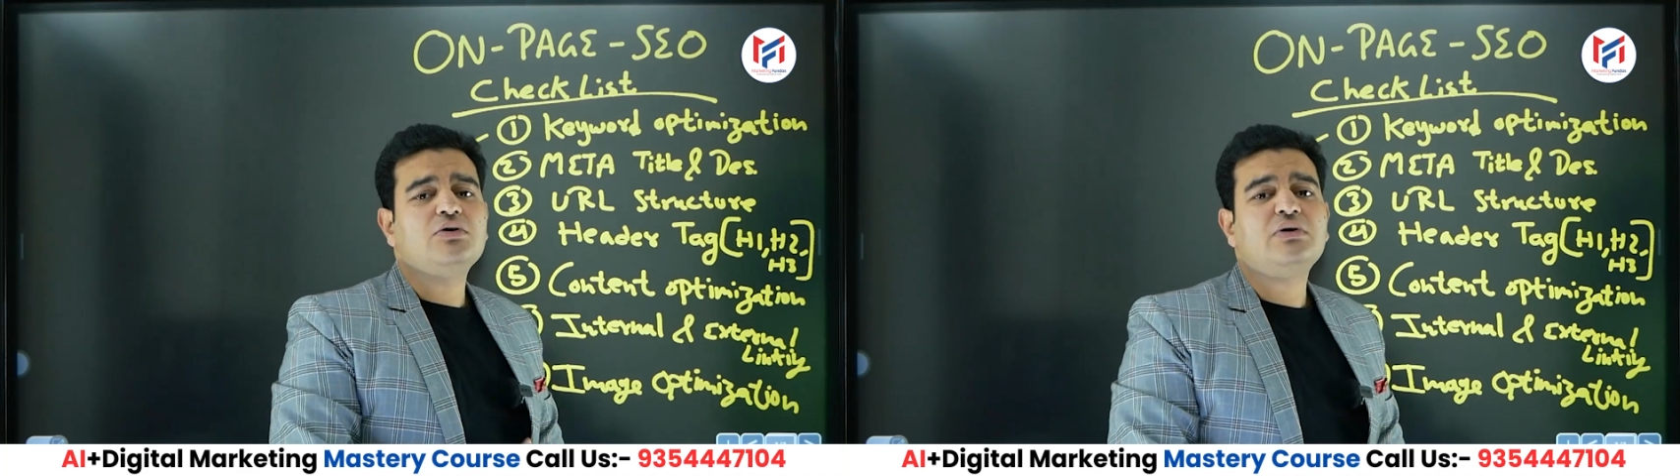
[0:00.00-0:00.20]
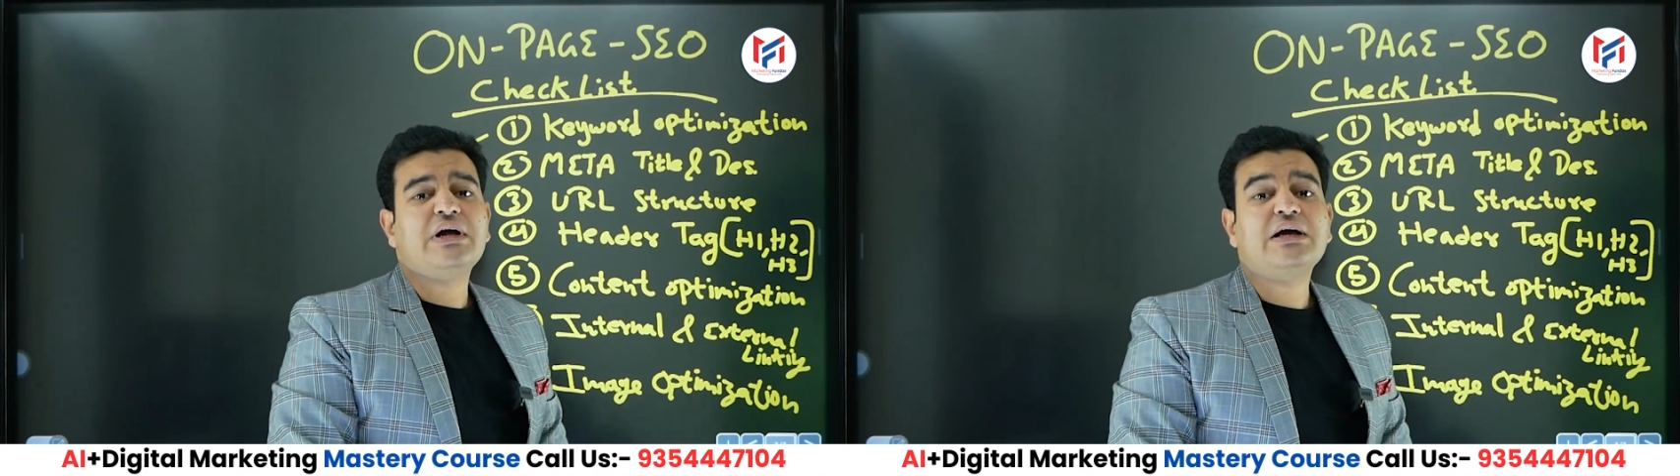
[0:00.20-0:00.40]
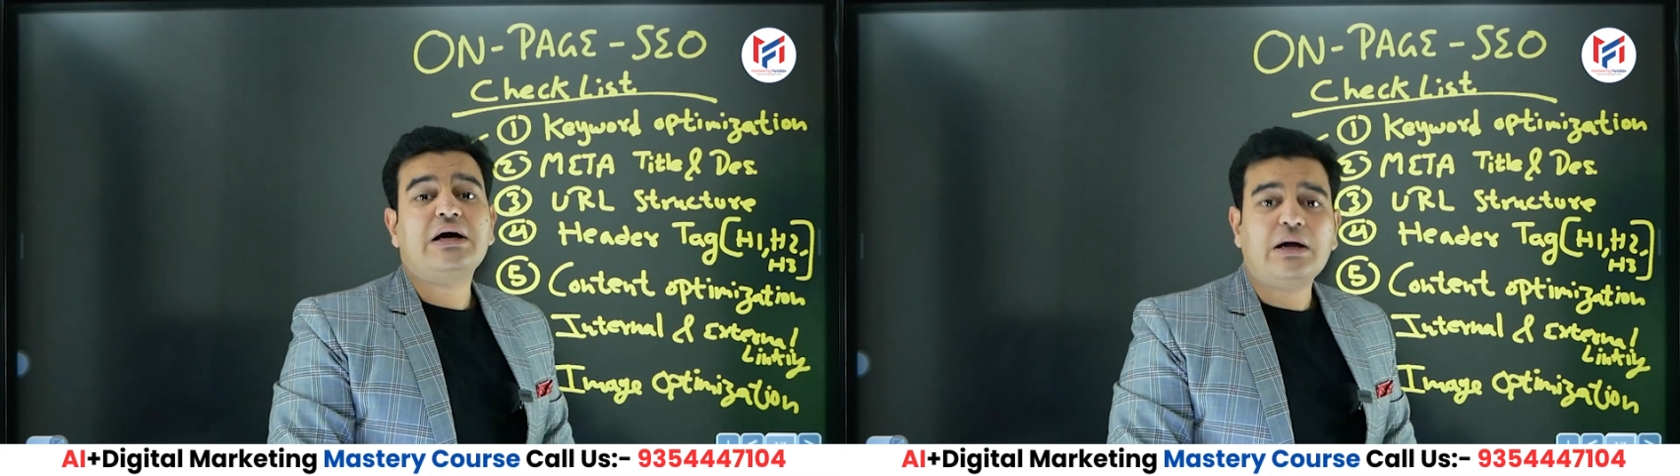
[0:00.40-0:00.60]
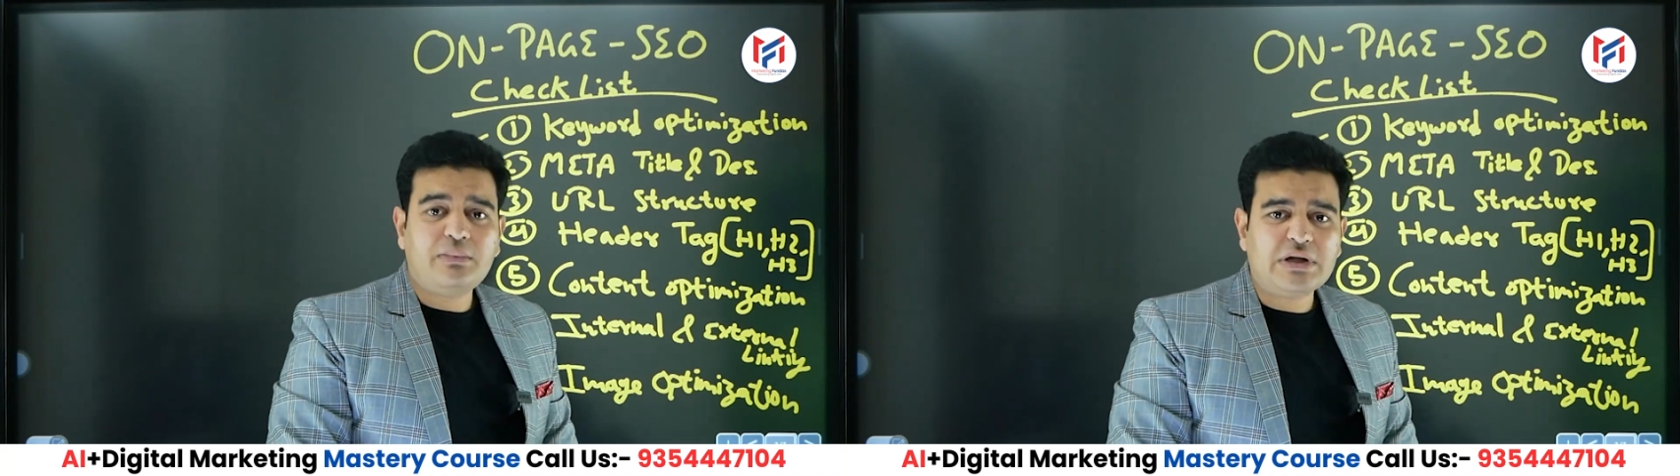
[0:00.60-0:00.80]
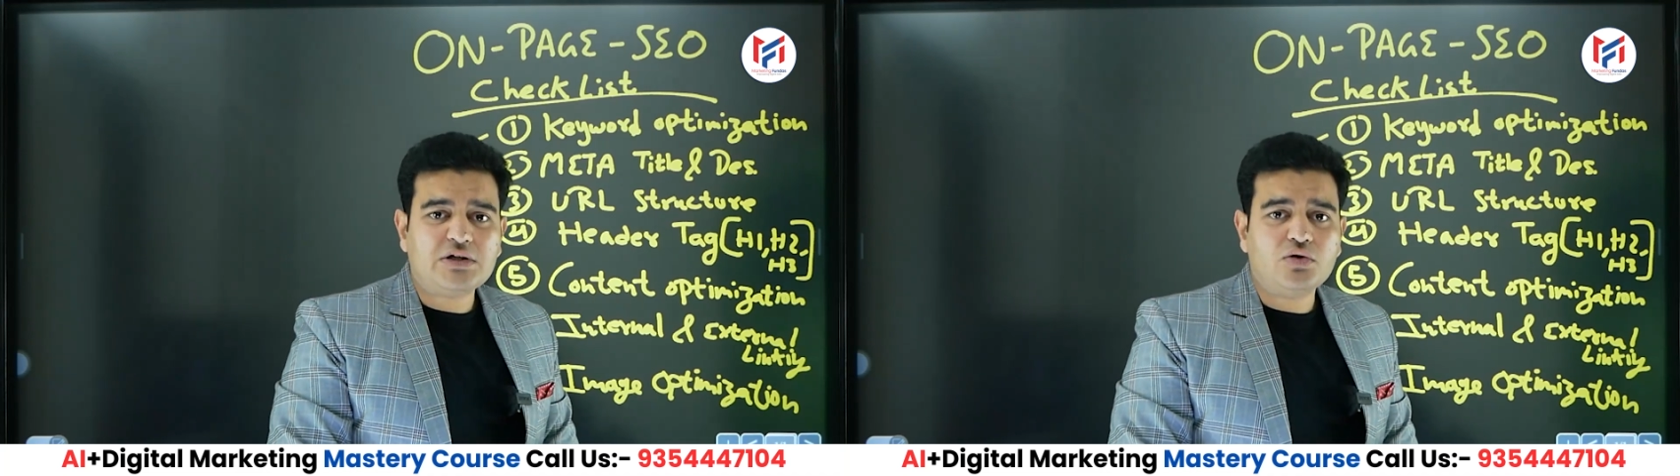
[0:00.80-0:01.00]
Got it or
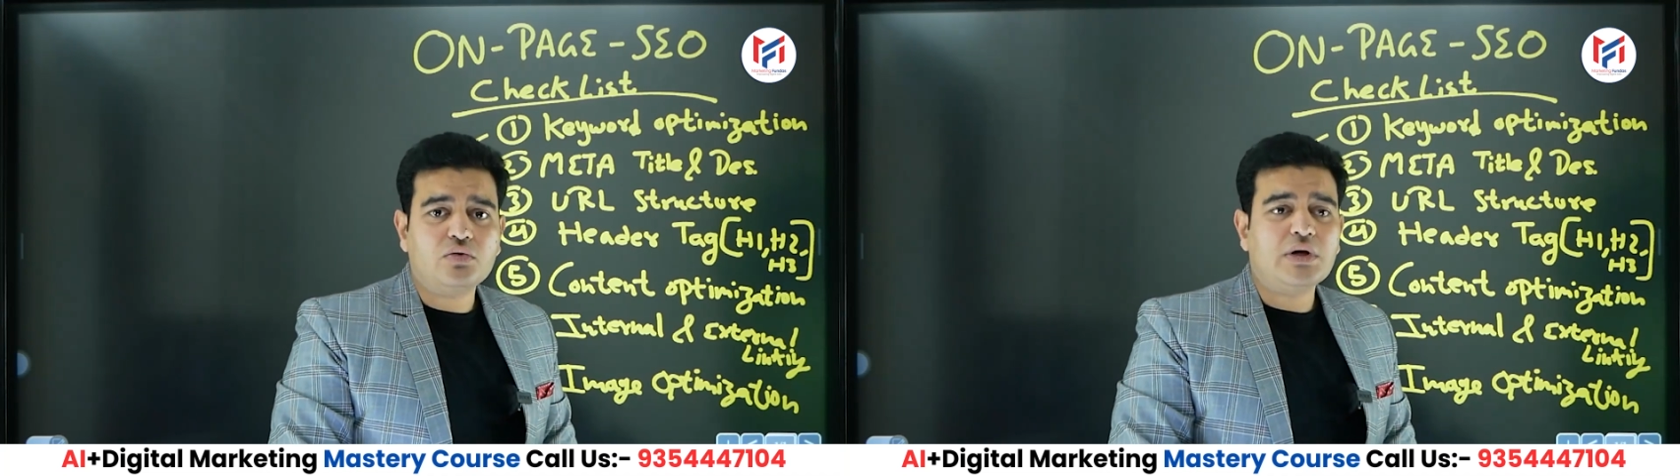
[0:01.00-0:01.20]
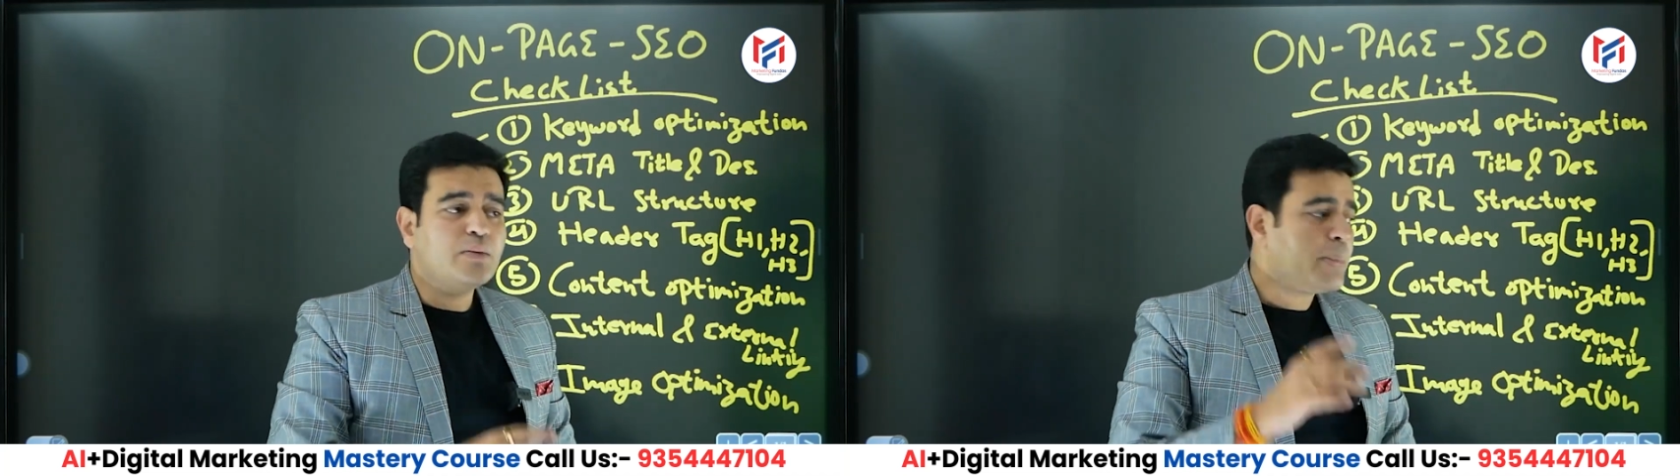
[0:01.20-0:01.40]
not, guys?